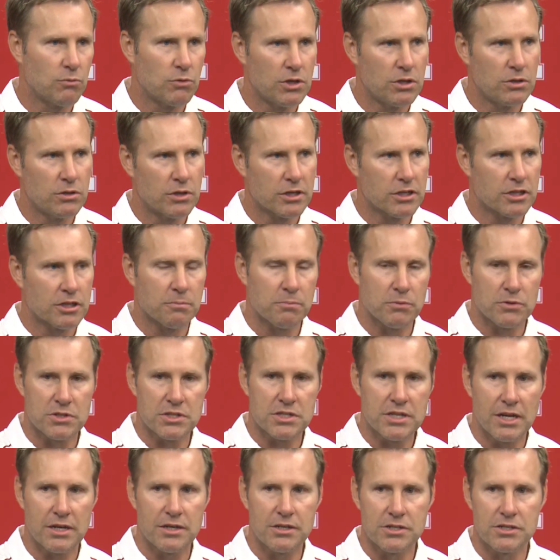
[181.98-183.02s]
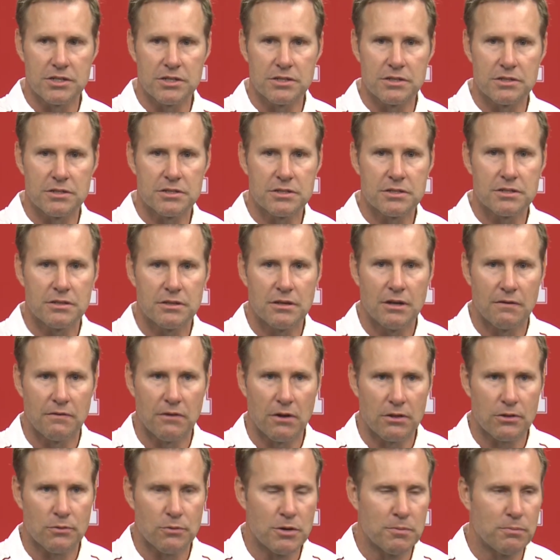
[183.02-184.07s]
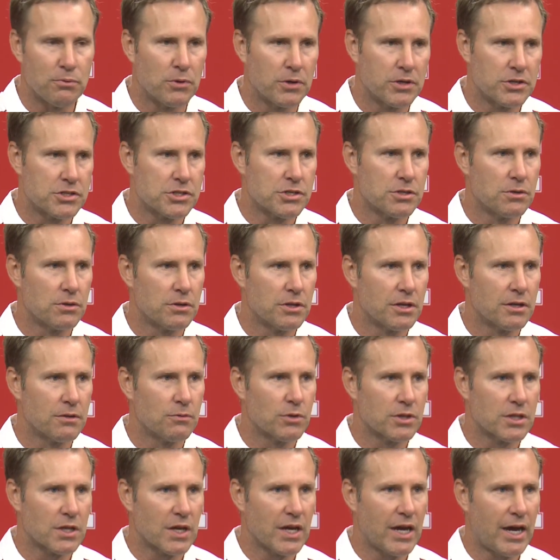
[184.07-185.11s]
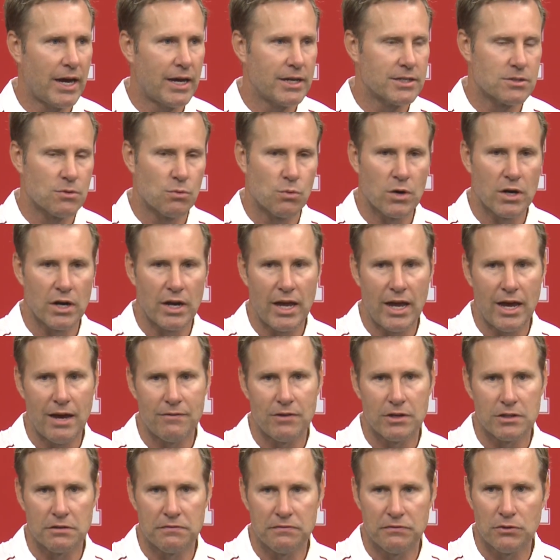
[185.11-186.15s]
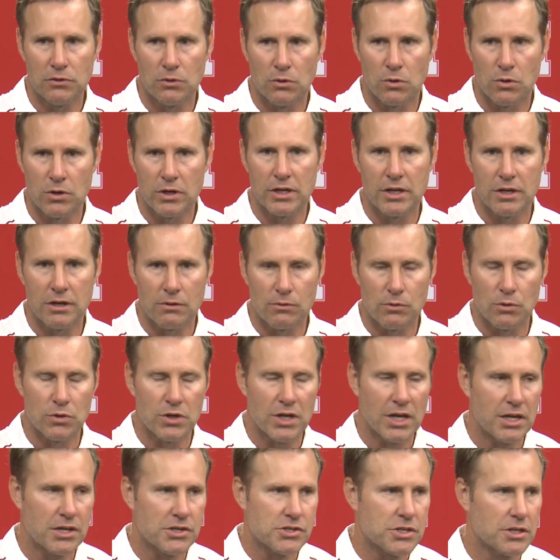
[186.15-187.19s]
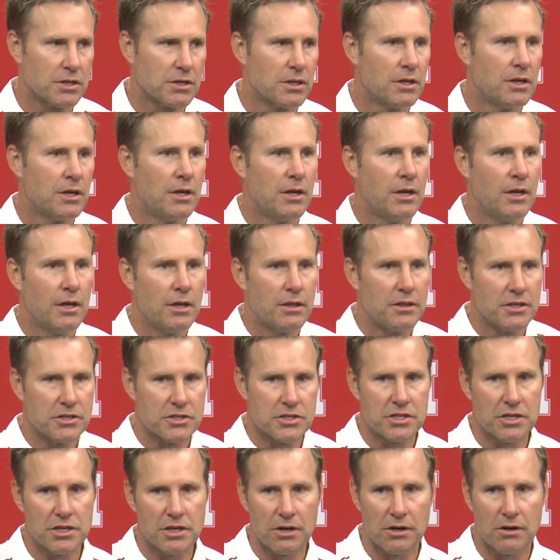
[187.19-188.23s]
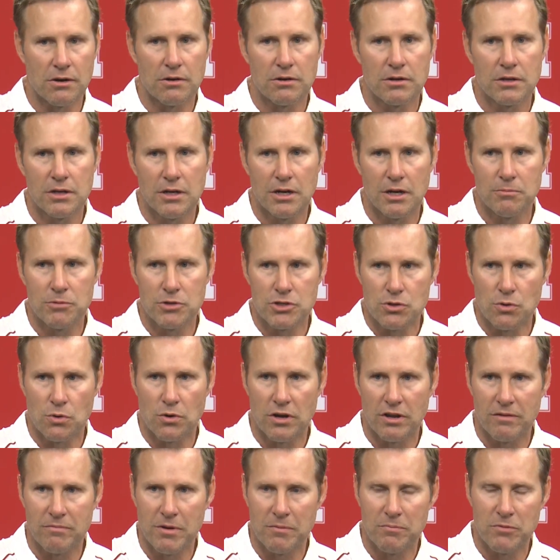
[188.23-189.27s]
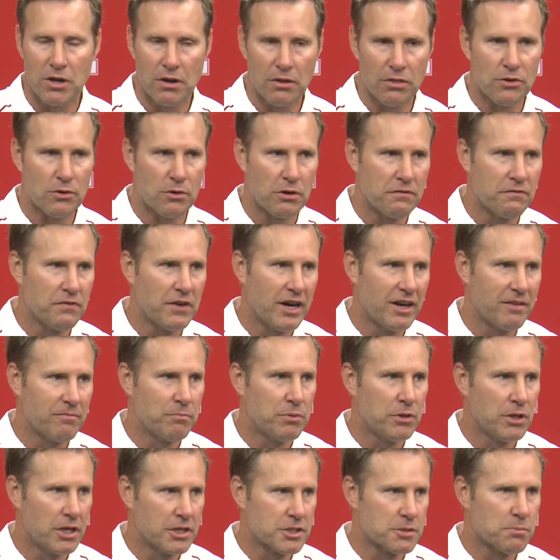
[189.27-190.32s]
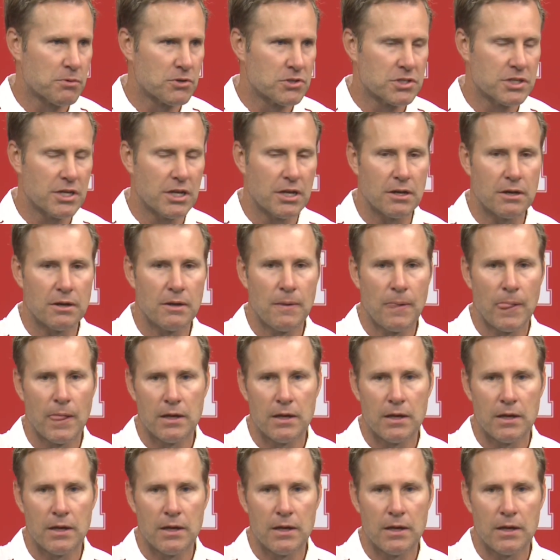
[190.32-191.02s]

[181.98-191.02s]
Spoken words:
And when you look at the percentages of our 3-point shooting with the guys that we're going to have on the floor in our rotation this year, majority of them have been 35%+